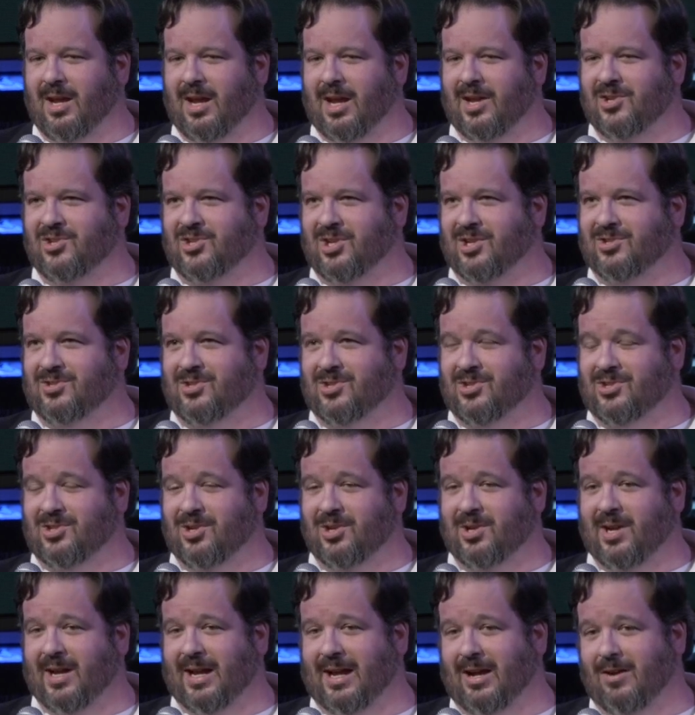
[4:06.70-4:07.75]
And just to show
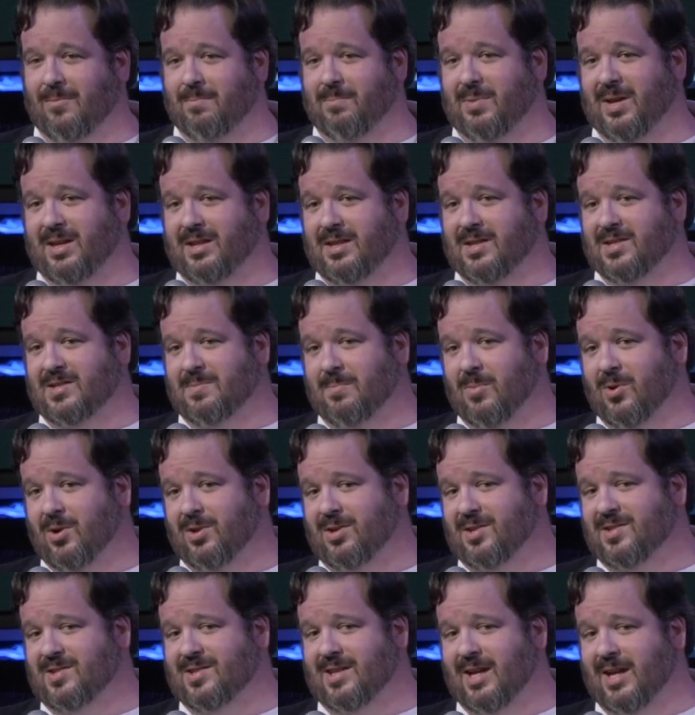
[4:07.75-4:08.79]
you how big this
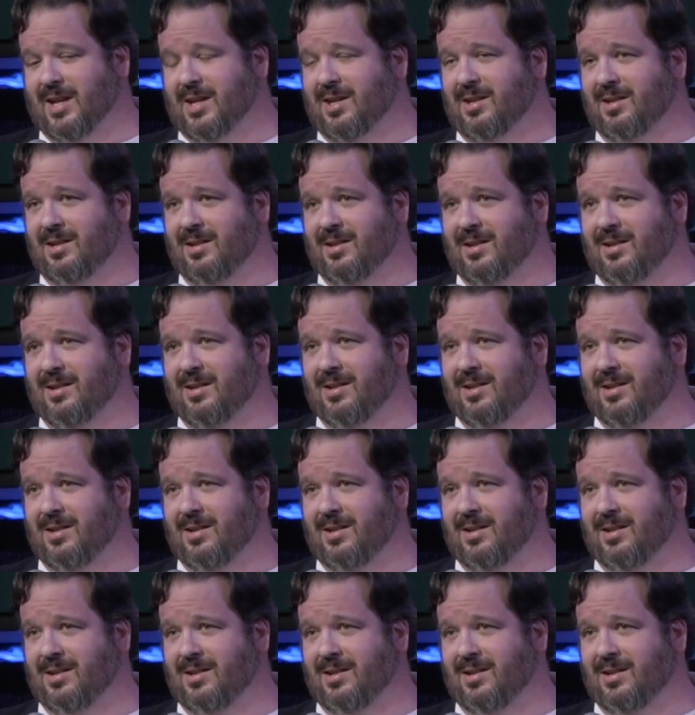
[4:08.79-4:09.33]
market's getting,